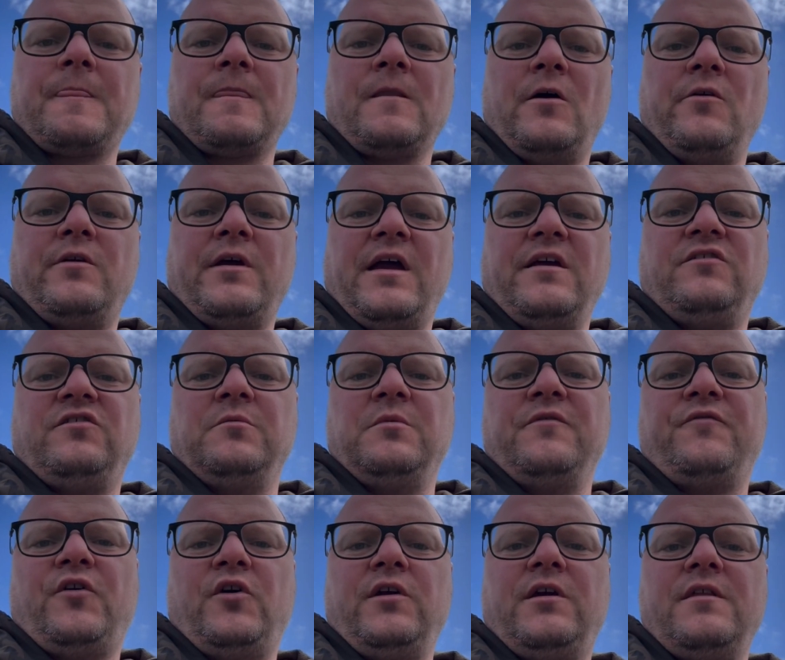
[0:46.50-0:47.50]
Okay, so
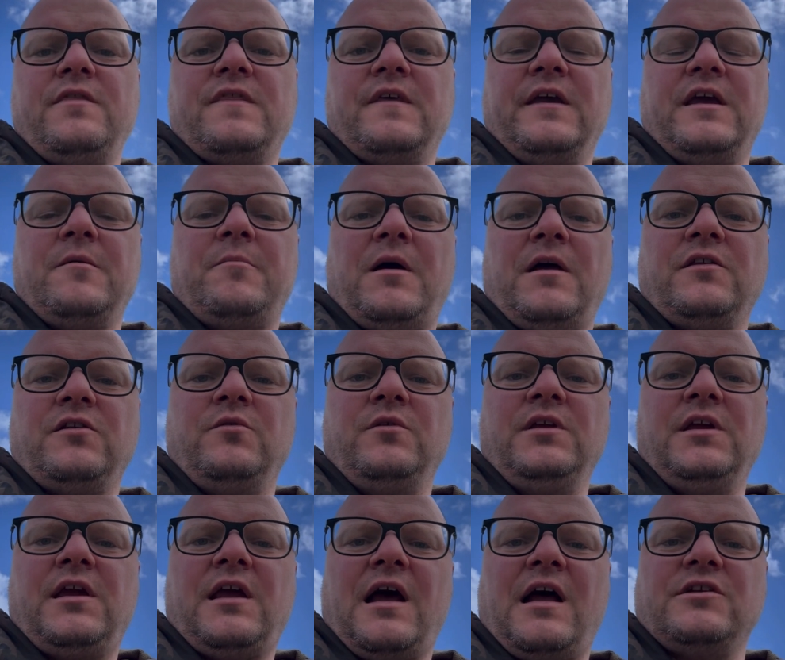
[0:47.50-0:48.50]
before you can think about doing
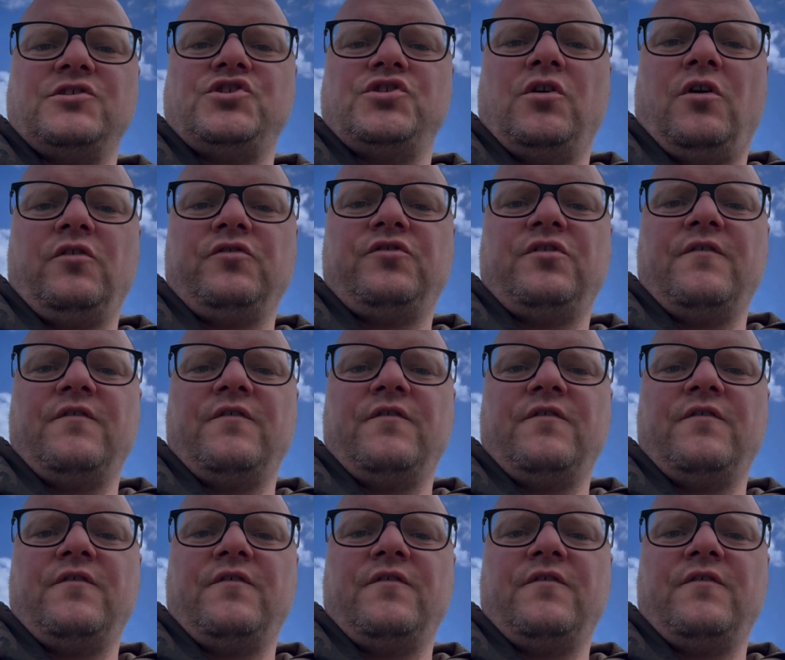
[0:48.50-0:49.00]
your catch shots,